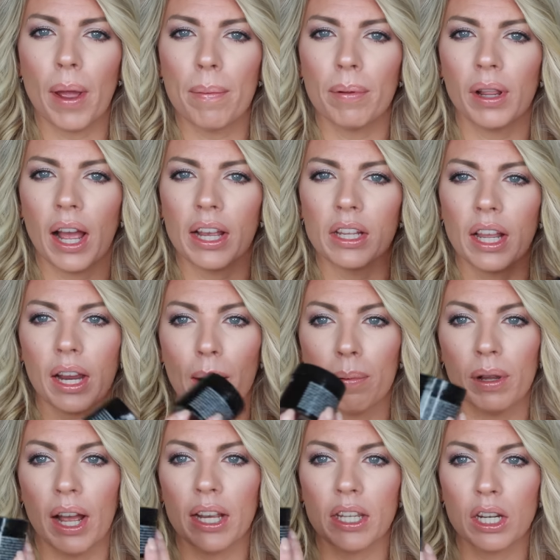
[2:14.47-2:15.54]
a
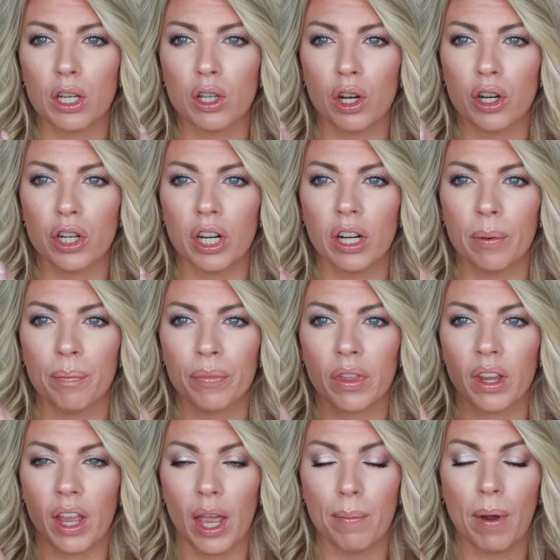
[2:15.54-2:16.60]
plastic surgeon
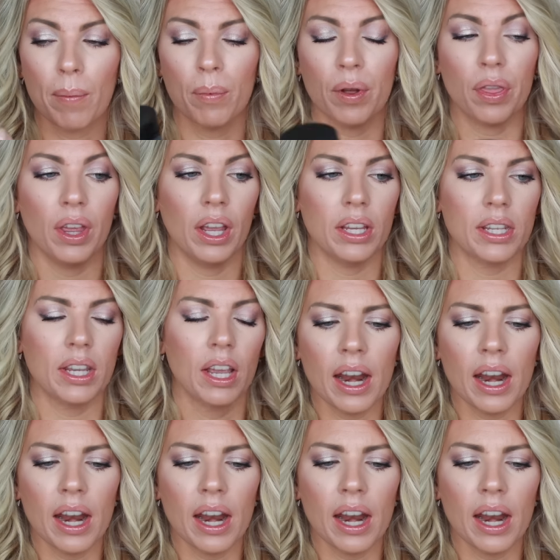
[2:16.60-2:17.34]
came up with this.